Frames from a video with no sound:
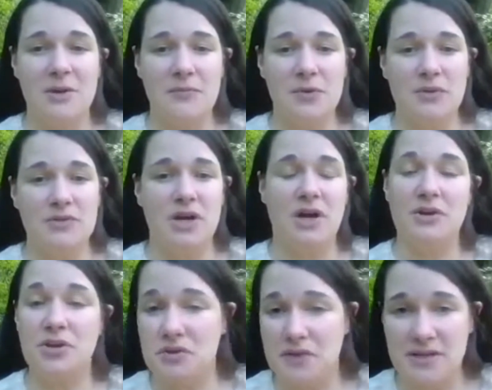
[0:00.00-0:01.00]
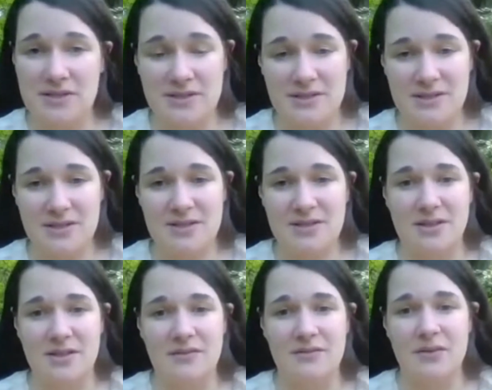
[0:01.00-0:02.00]
You have to honor your rights as a
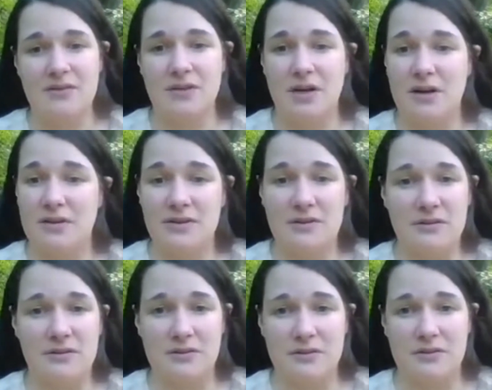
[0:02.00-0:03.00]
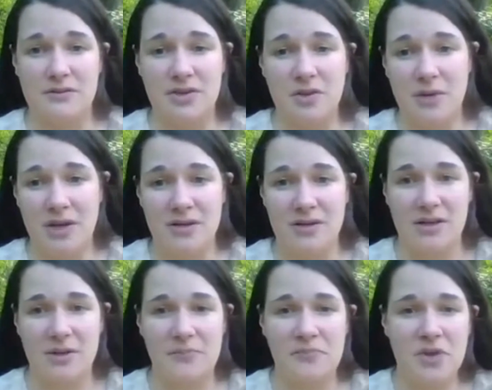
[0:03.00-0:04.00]
citizen. You have to honor your
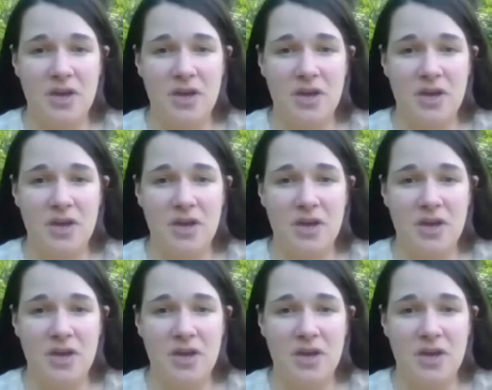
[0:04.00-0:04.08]
humanity.